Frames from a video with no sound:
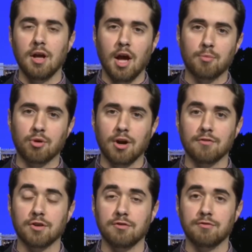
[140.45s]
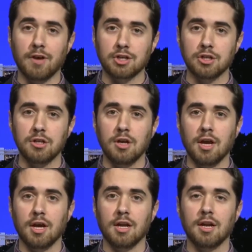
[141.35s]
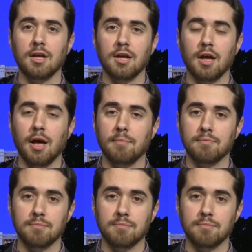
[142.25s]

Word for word: a prayer of confession and um,